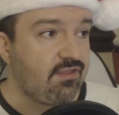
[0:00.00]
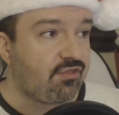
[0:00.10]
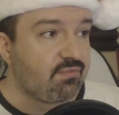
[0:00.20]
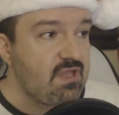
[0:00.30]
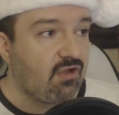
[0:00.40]

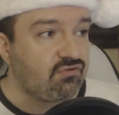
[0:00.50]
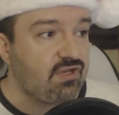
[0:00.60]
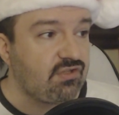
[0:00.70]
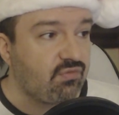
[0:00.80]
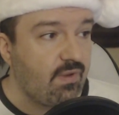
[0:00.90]
three
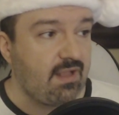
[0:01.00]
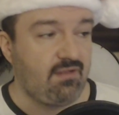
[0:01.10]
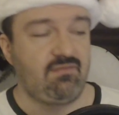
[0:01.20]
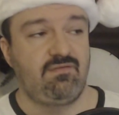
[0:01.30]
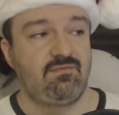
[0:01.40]
hundred
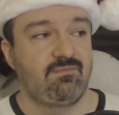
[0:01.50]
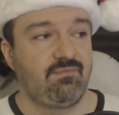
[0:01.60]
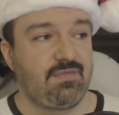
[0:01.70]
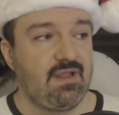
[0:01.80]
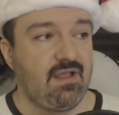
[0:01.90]
twelve
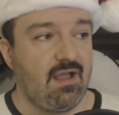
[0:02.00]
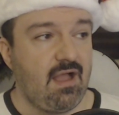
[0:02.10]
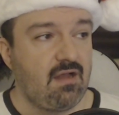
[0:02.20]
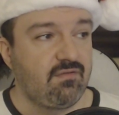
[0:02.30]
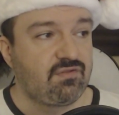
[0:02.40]

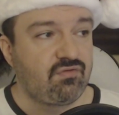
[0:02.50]
out of